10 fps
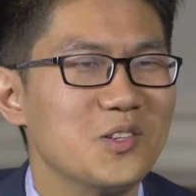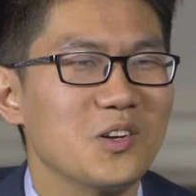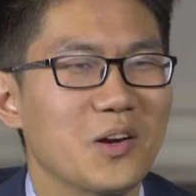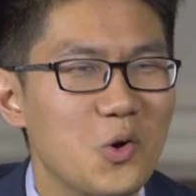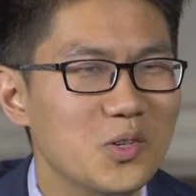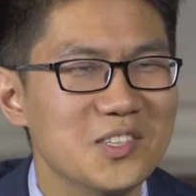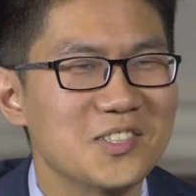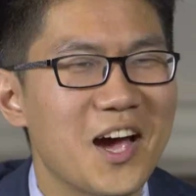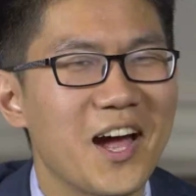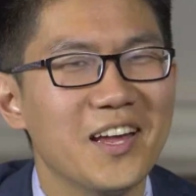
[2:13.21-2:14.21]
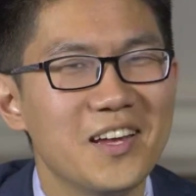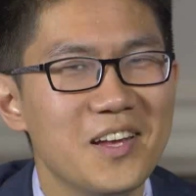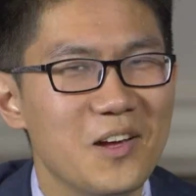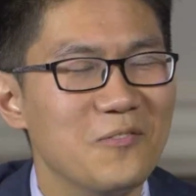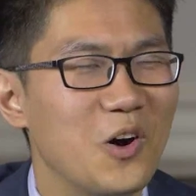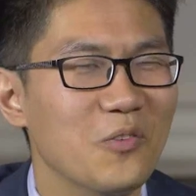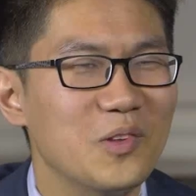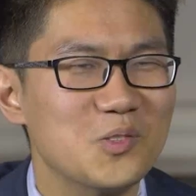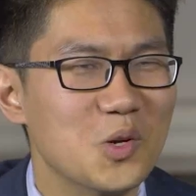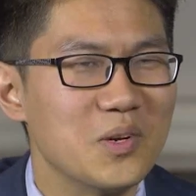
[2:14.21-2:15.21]
You're like, who is this guy involved
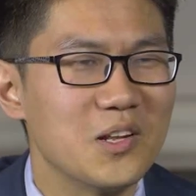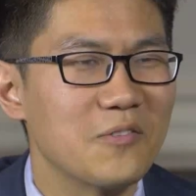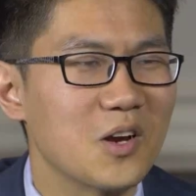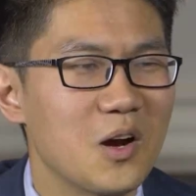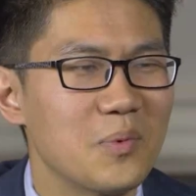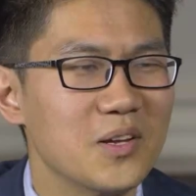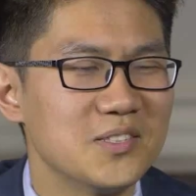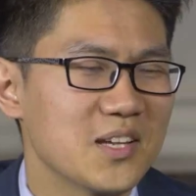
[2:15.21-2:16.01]
in so many different companies?